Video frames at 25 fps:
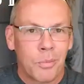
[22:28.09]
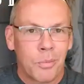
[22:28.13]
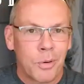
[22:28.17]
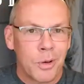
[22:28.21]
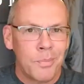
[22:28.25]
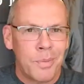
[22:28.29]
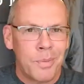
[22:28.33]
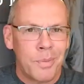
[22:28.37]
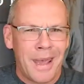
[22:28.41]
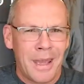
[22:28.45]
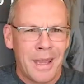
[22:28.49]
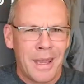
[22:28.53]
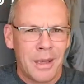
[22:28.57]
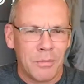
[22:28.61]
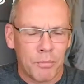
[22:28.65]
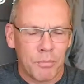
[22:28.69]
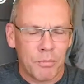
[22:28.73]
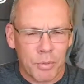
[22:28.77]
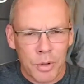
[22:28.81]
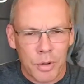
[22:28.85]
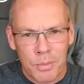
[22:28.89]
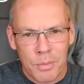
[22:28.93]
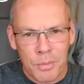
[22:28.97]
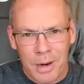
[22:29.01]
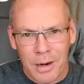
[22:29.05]

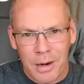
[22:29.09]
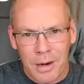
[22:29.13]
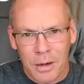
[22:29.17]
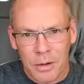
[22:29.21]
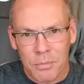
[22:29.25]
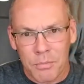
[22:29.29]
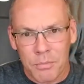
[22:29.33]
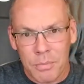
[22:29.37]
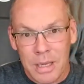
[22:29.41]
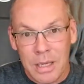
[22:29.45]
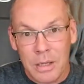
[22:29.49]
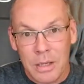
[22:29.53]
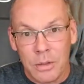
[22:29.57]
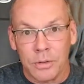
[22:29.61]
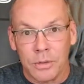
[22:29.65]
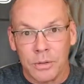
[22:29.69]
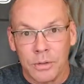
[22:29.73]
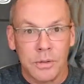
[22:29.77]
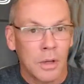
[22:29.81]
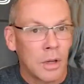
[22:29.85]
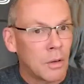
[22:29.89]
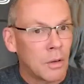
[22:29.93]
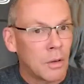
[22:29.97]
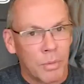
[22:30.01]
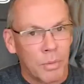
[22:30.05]
prepared
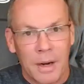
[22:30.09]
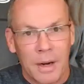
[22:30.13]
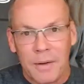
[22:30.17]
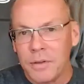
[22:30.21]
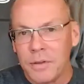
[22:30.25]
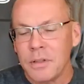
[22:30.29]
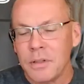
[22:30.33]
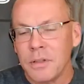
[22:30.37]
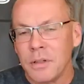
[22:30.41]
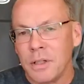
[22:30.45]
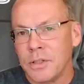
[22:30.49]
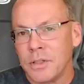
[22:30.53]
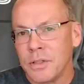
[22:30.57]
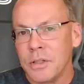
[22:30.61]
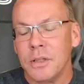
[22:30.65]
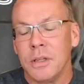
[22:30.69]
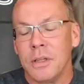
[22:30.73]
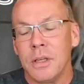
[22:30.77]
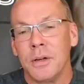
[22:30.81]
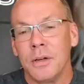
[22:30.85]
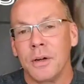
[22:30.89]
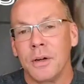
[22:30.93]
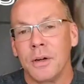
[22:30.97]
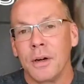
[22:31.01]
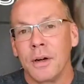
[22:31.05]
meals, breakfast, lunch,
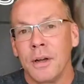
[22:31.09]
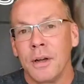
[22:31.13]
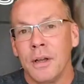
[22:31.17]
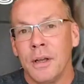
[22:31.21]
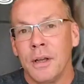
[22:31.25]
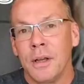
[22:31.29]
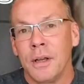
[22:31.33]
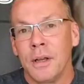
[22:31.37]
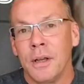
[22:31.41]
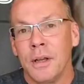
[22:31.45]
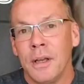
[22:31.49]
dinner.